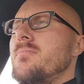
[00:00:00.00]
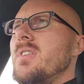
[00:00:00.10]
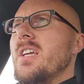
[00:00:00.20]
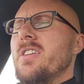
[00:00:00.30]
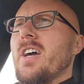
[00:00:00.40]

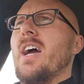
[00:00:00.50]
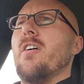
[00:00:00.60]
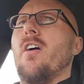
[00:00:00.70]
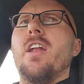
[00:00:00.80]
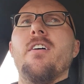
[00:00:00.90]
entire
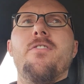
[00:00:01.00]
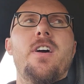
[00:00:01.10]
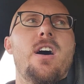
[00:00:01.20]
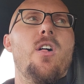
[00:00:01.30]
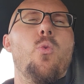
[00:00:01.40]

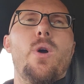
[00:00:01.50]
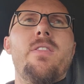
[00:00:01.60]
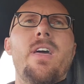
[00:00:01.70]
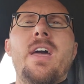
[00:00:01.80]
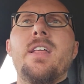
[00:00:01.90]
NFL, win
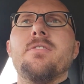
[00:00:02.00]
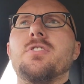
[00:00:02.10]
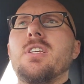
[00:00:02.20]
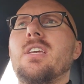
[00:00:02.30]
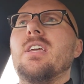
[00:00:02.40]
the
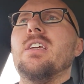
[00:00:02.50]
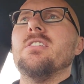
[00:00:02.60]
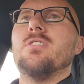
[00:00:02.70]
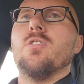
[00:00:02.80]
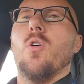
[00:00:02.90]
NFC
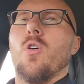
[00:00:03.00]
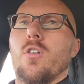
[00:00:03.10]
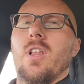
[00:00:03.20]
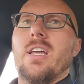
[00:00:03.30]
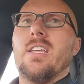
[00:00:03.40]
East, or
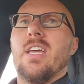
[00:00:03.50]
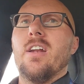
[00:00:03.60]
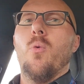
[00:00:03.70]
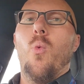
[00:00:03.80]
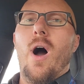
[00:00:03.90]
like get
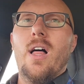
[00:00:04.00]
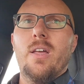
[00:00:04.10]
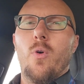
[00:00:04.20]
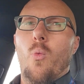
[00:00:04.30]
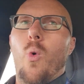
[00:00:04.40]
a
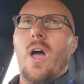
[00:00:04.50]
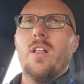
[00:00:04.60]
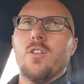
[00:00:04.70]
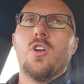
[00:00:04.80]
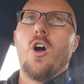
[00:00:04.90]

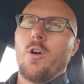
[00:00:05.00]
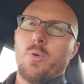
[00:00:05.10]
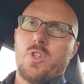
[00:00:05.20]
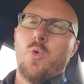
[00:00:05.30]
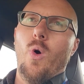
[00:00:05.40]
wild card
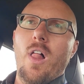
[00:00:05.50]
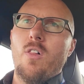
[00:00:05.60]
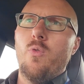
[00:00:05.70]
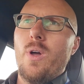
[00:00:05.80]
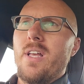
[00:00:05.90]
with
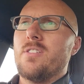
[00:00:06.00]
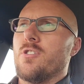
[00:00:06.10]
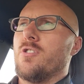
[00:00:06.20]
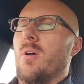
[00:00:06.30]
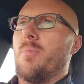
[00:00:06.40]
12 wins
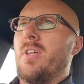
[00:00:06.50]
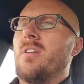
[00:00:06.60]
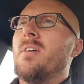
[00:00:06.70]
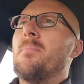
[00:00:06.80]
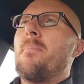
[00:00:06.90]
or something
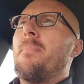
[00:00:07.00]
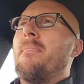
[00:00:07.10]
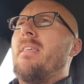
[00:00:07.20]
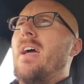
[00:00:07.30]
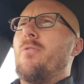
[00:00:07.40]

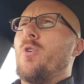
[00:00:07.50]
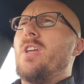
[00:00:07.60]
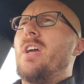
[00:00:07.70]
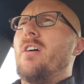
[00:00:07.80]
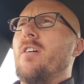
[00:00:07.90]
every
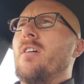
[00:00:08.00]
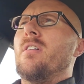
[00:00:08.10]
year,